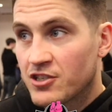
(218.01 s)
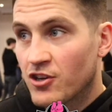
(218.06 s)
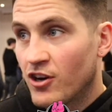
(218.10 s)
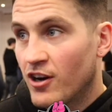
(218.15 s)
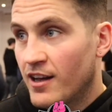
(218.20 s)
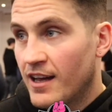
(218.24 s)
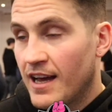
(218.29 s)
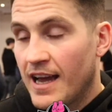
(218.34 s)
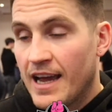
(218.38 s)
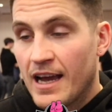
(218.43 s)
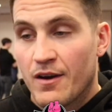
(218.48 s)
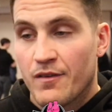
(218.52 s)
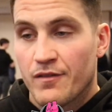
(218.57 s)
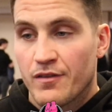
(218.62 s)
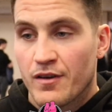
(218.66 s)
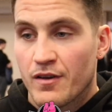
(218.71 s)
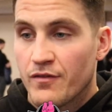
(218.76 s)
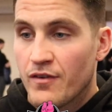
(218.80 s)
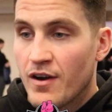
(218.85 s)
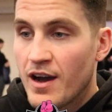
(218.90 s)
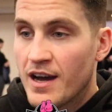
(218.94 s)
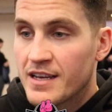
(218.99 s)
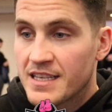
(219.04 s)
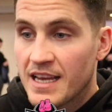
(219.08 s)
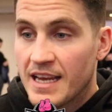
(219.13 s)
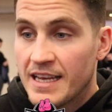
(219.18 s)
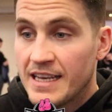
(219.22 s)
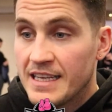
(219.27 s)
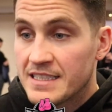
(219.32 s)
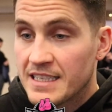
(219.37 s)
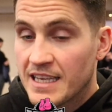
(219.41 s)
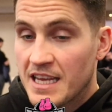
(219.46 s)
got a handful of fighters that
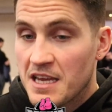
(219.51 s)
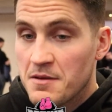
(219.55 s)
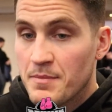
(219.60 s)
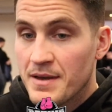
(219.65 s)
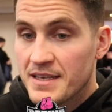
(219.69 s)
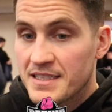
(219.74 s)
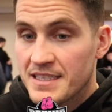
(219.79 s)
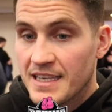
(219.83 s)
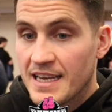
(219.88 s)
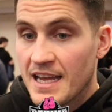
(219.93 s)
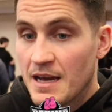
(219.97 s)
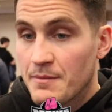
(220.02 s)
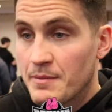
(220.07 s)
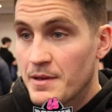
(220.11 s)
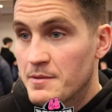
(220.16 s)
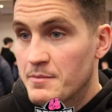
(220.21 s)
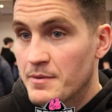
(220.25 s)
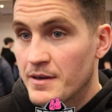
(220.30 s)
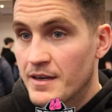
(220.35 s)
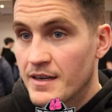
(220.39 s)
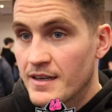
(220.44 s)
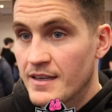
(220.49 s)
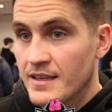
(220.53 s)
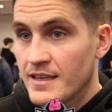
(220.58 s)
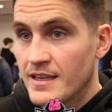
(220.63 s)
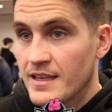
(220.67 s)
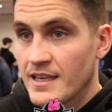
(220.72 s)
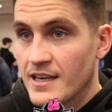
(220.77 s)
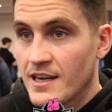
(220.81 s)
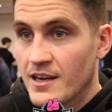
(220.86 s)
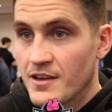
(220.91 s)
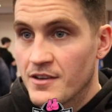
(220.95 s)
he needs to keep busy and happy, but
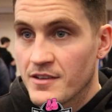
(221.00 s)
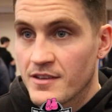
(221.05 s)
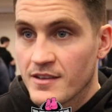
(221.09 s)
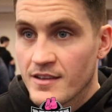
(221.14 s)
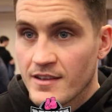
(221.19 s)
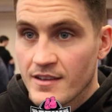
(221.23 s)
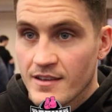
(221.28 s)
Lawrence